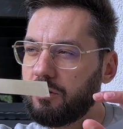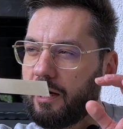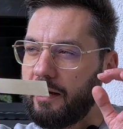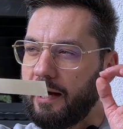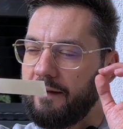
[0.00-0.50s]

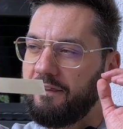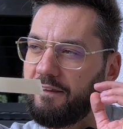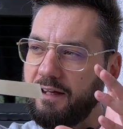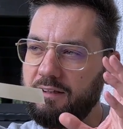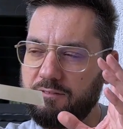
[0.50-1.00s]
I
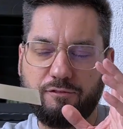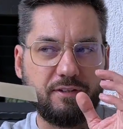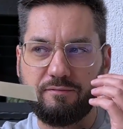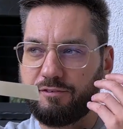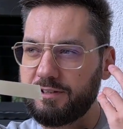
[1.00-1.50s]
think
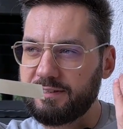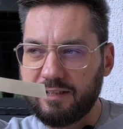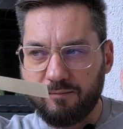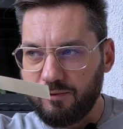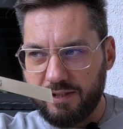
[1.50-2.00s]
for
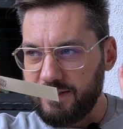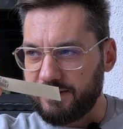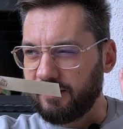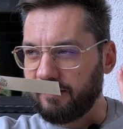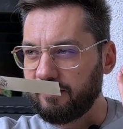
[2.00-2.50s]
some
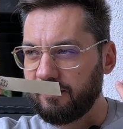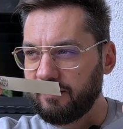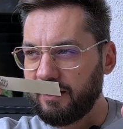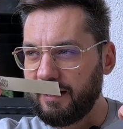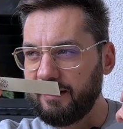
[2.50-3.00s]
reason
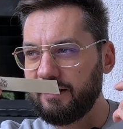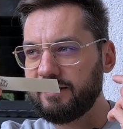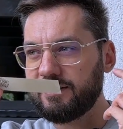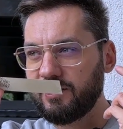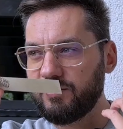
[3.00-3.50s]
I
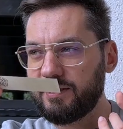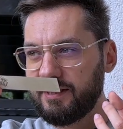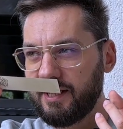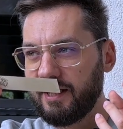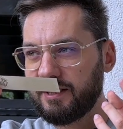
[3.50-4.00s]

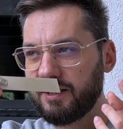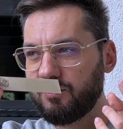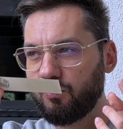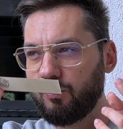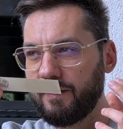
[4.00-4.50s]
associate
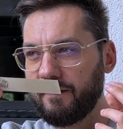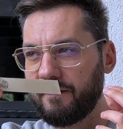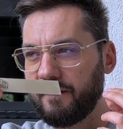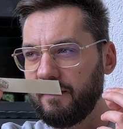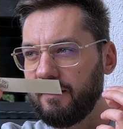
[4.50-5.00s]
it
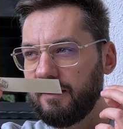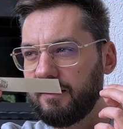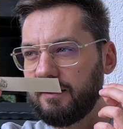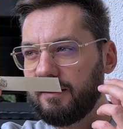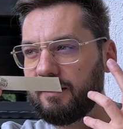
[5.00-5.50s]
with
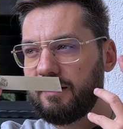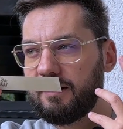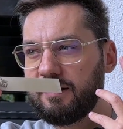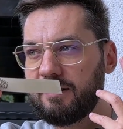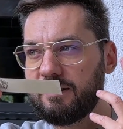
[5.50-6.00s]

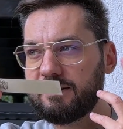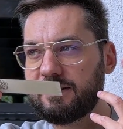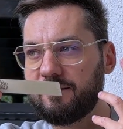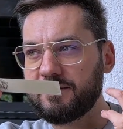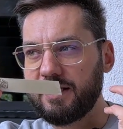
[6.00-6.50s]

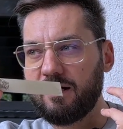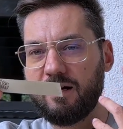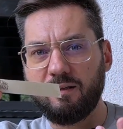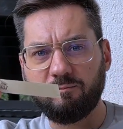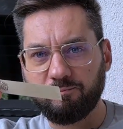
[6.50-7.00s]

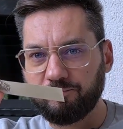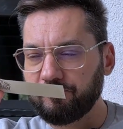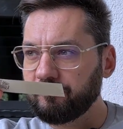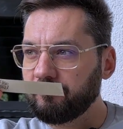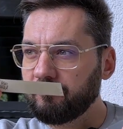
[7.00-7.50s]
Samsara,
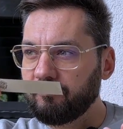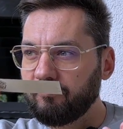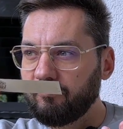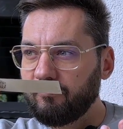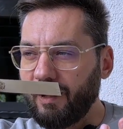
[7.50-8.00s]

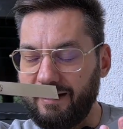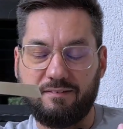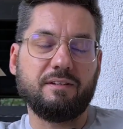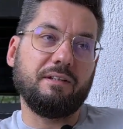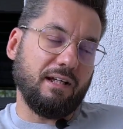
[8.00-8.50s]

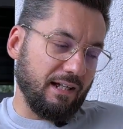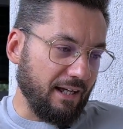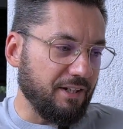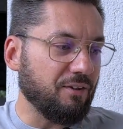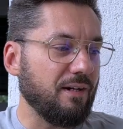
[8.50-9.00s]
and
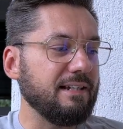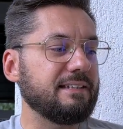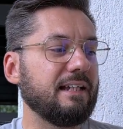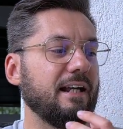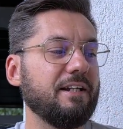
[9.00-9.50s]
I know I
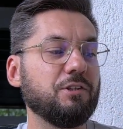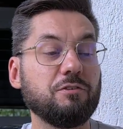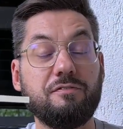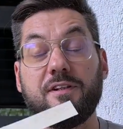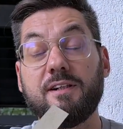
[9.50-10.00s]
said I
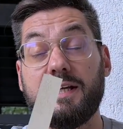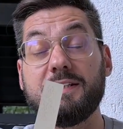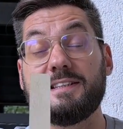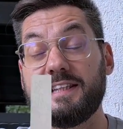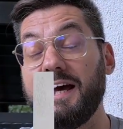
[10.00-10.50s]
don't feel
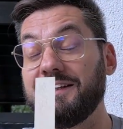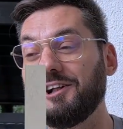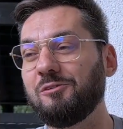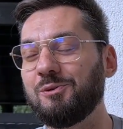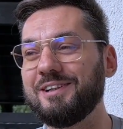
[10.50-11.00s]
any
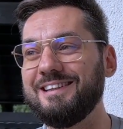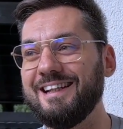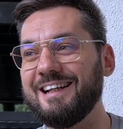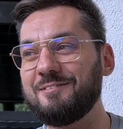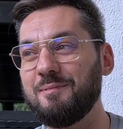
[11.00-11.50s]
sandalwood
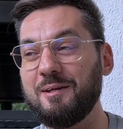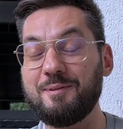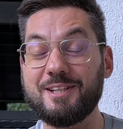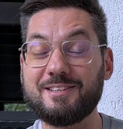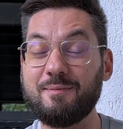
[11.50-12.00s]
yet.
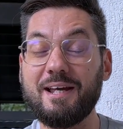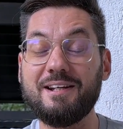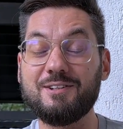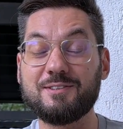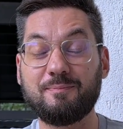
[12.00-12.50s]
Maybe it's my
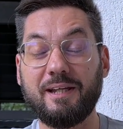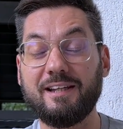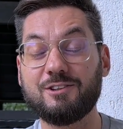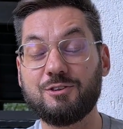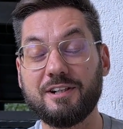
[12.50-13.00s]
nose
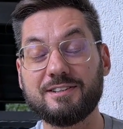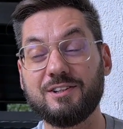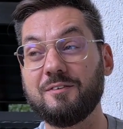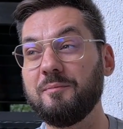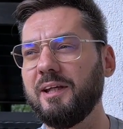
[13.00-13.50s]
playing tricks
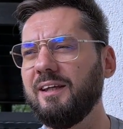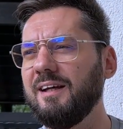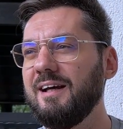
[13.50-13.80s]
on me.